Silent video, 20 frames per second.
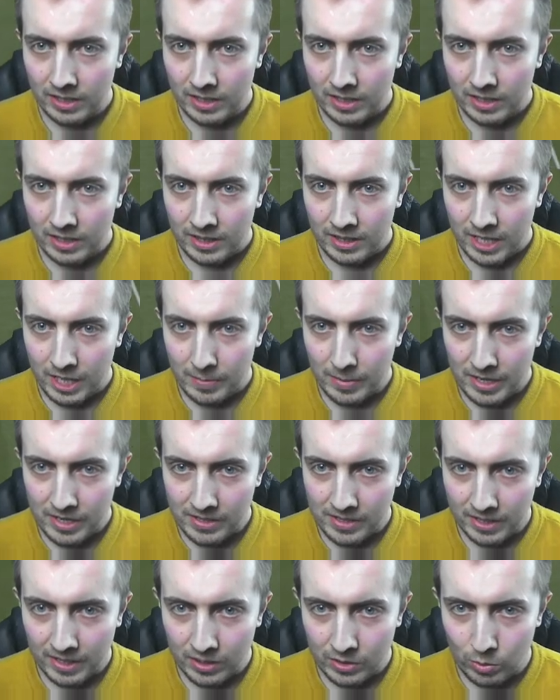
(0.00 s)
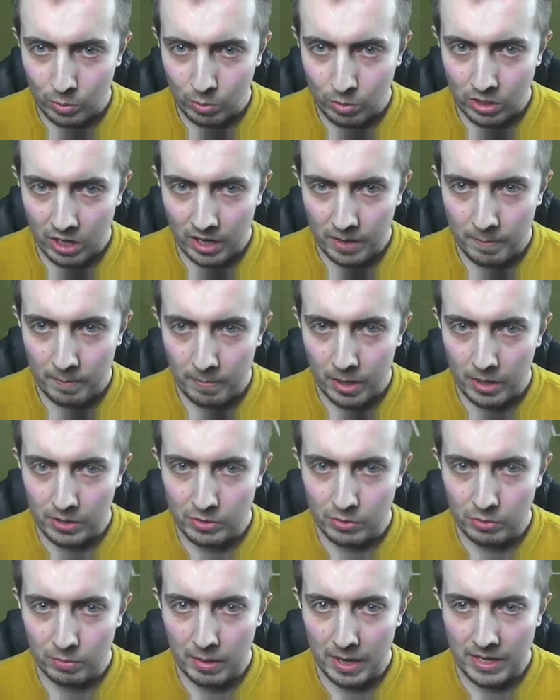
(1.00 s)
That'd have been his like his all-time
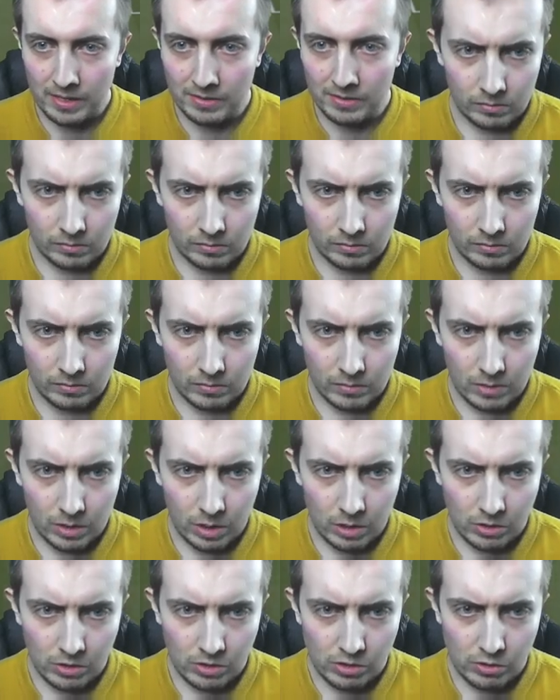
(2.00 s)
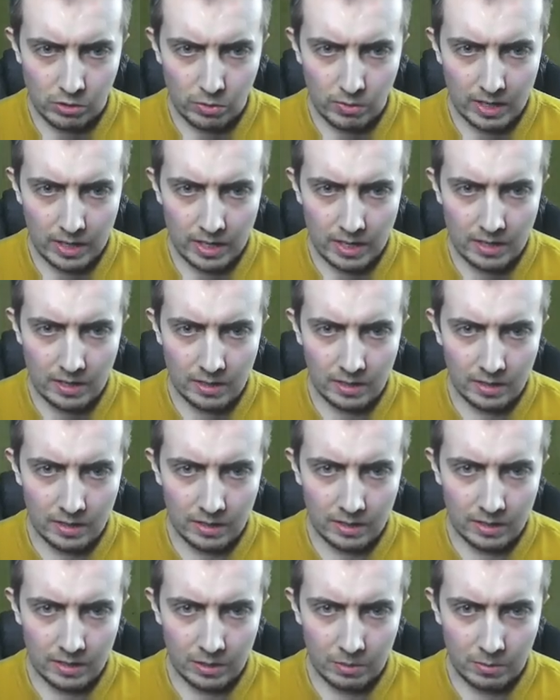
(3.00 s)
personal best. Oh, Suzuki.
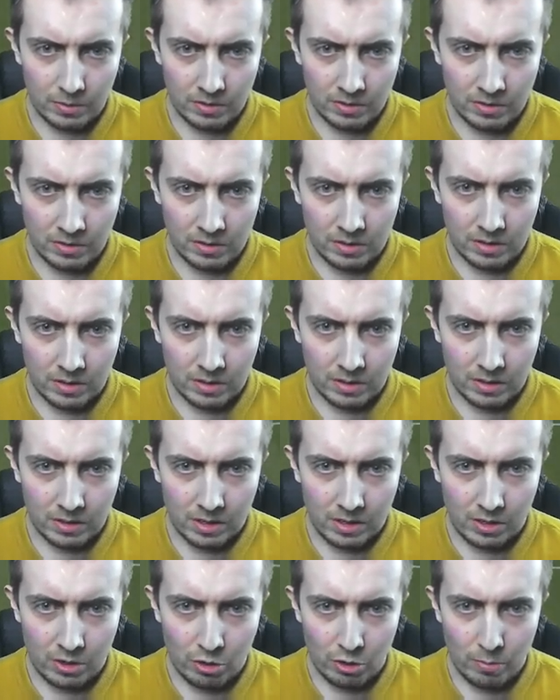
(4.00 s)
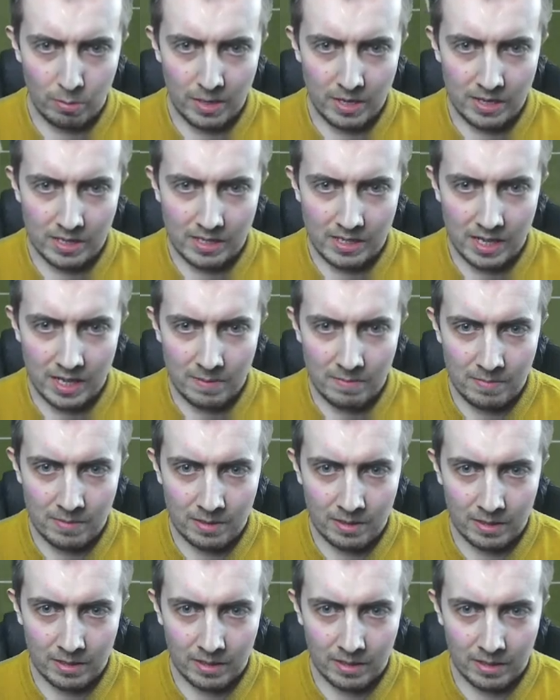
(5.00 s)
Come on the newbie in the team.
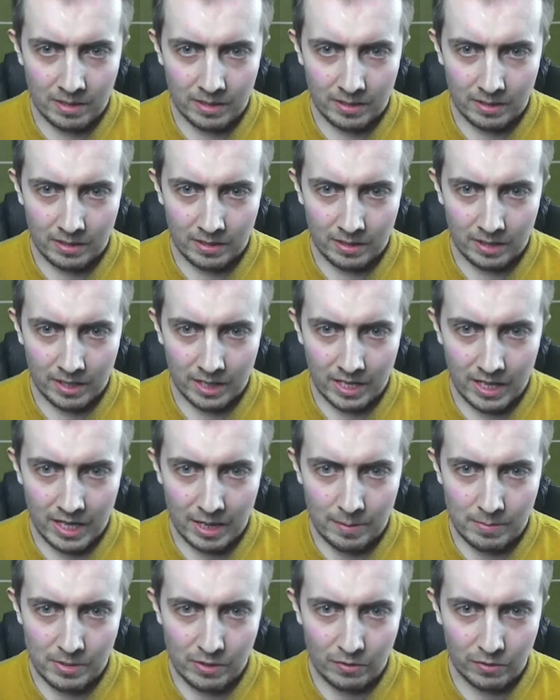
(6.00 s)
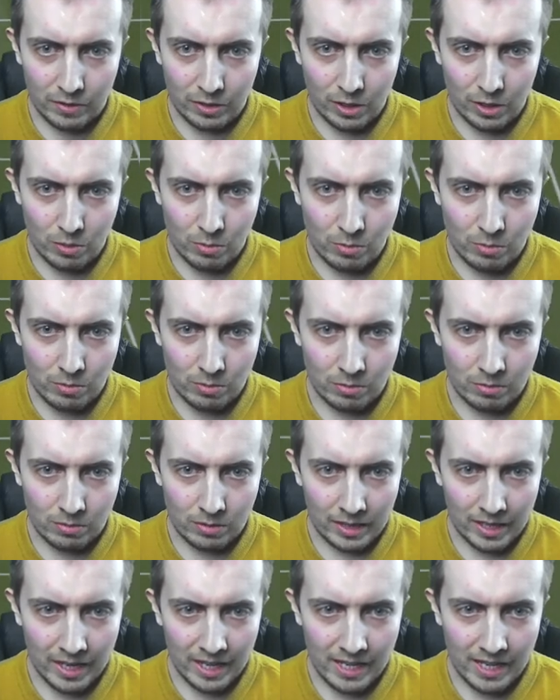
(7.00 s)
Can he get himself a goal?
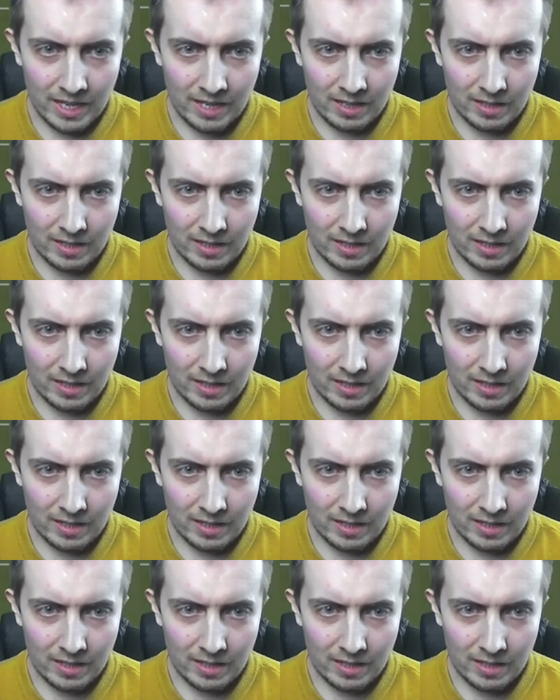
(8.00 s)
Can he?